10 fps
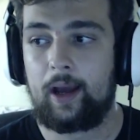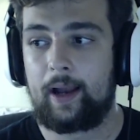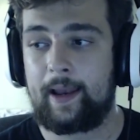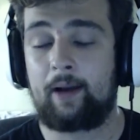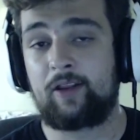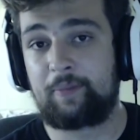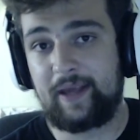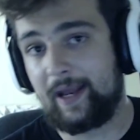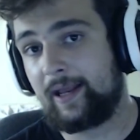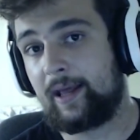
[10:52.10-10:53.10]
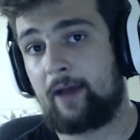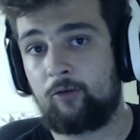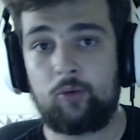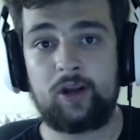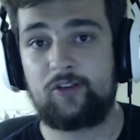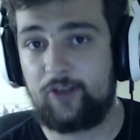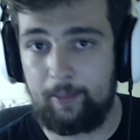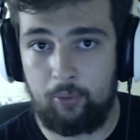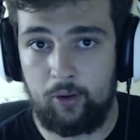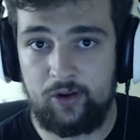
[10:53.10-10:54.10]
Now in the beginning, everyone needs to get
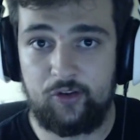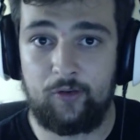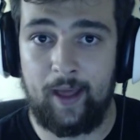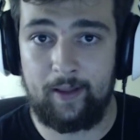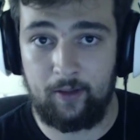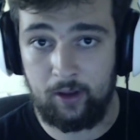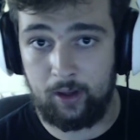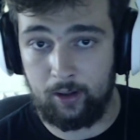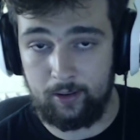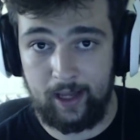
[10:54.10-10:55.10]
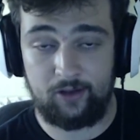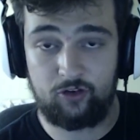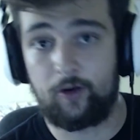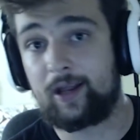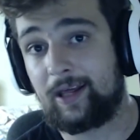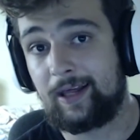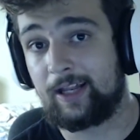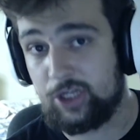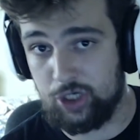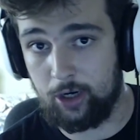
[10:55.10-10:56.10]
points so that the guys training can get
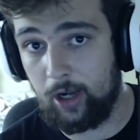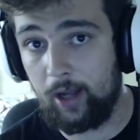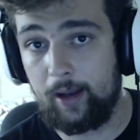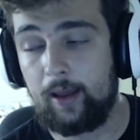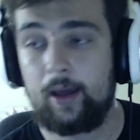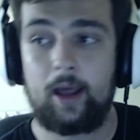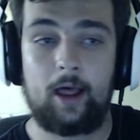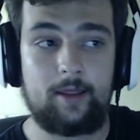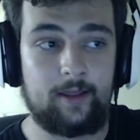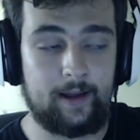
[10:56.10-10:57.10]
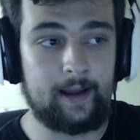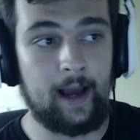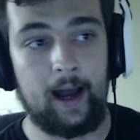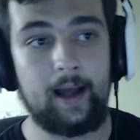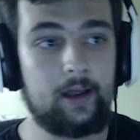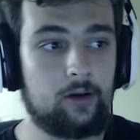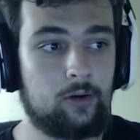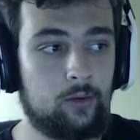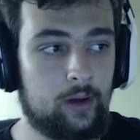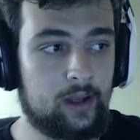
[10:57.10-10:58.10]
Juggernaut. The guy
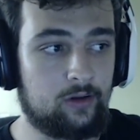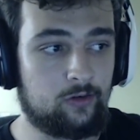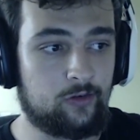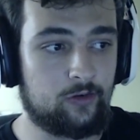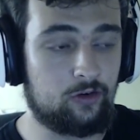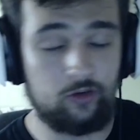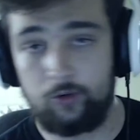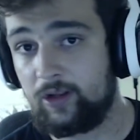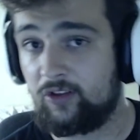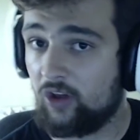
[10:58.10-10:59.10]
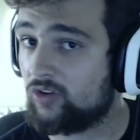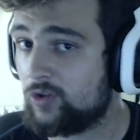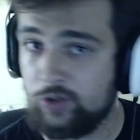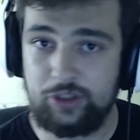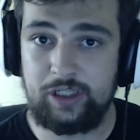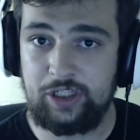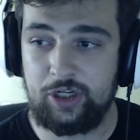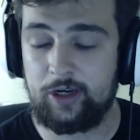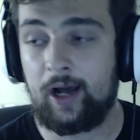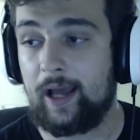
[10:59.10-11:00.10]
who is shooting doesn't usually need
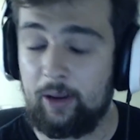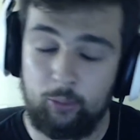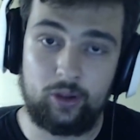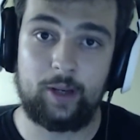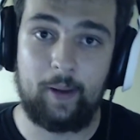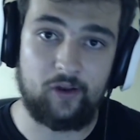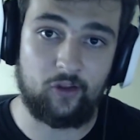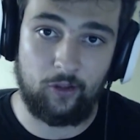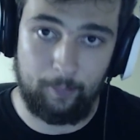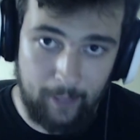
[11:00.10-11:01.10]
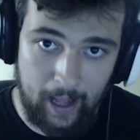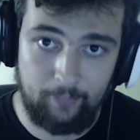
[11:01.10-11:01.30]
Juggernaut, it really depends on the map.